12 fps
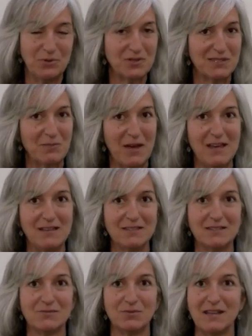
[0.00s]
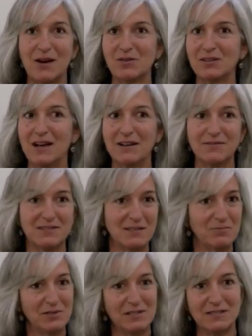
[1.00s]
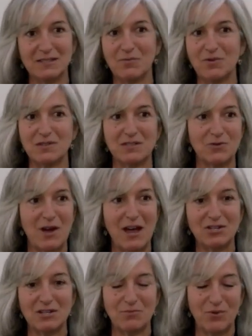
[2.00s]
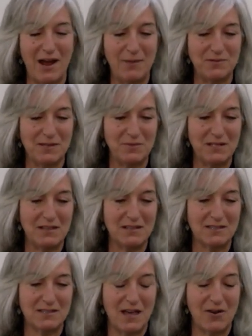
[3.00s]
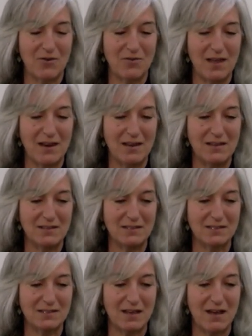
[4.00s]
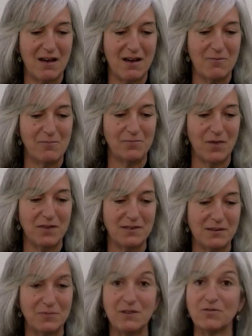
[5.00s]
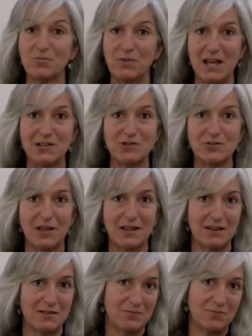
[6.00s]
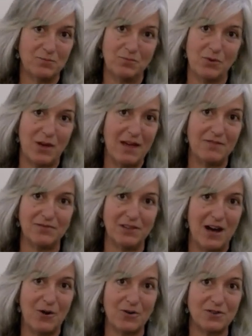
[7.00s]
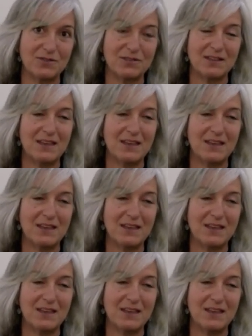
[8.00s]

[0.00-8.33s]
space without a lot of symbolism or distraction, perhaps something in the center that is something from nature, like a bouquet of flowers,